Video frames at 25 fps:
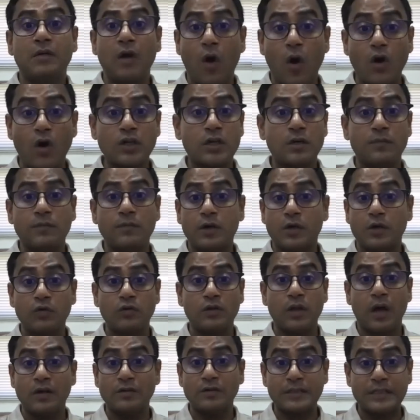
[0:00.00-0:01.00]
October
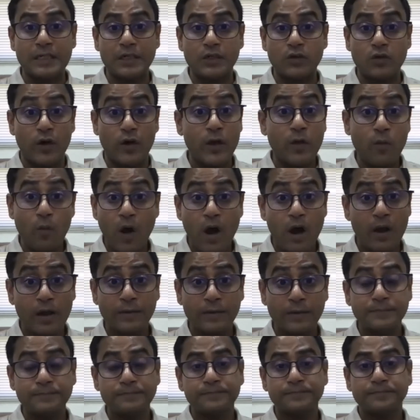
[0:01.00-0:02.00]

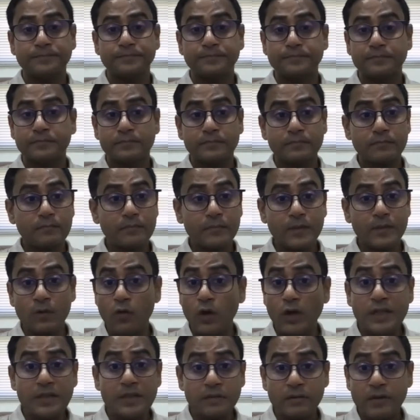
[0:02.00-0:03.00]
2021,
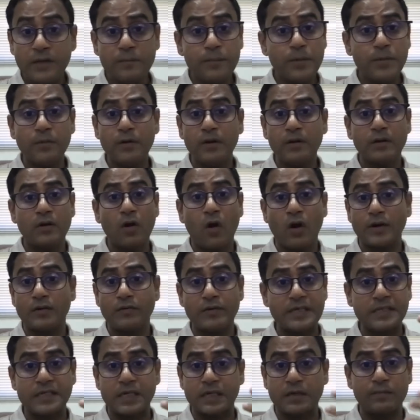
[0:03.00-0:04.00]
only three people got
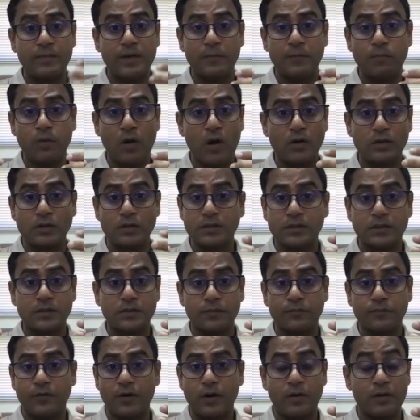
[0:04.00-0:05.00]
resettlement plots
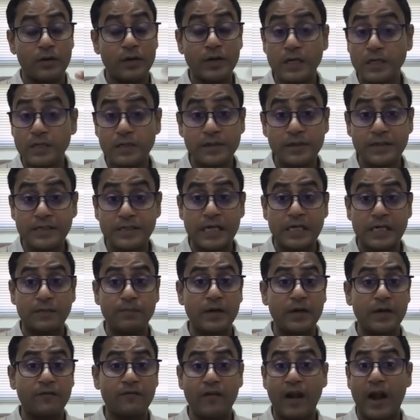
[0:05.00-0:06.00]
from
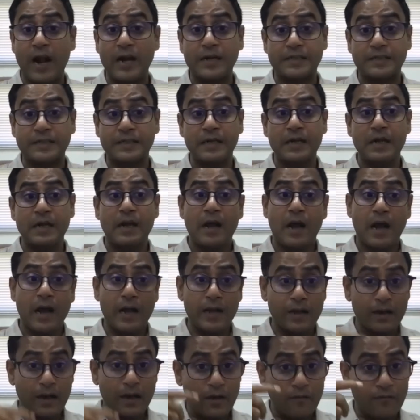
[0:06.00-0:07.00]
resettlement flats.
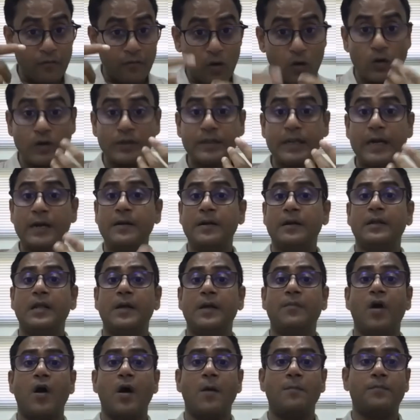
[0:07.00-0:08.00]
I followed
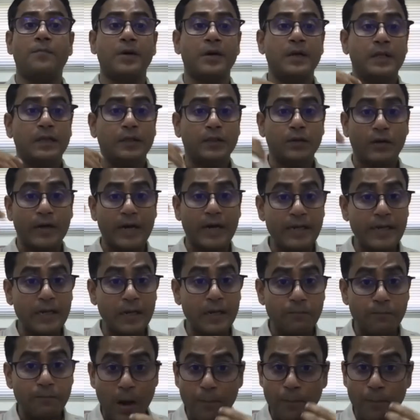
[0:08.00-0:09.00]
them up. They were getting
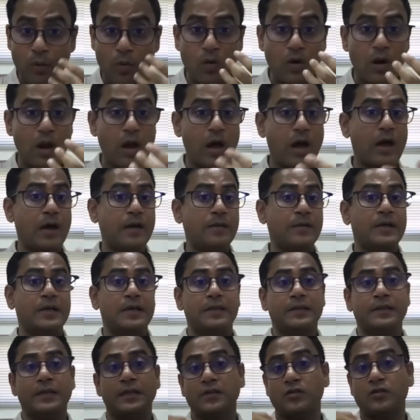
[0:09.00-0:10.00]
in Baprola.
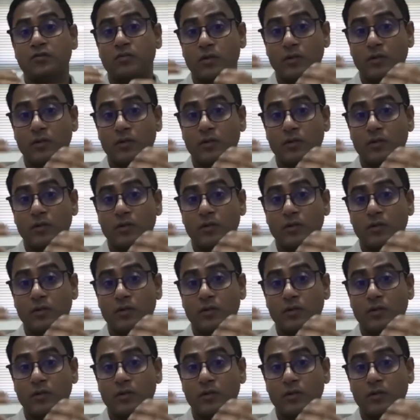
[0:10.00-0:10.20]
They